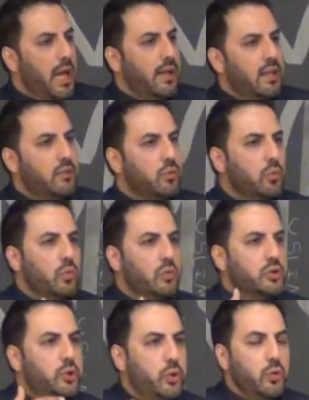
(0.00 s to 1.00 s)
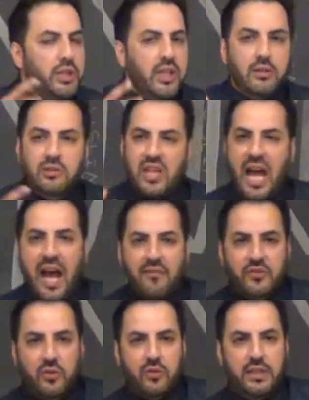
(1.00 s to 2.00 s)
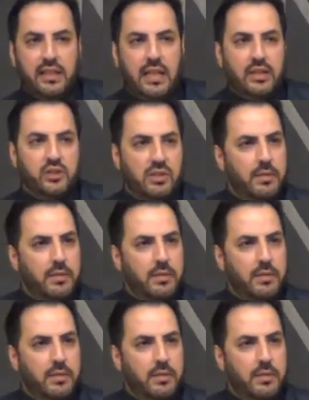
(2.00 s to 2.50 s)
And then two years after the election,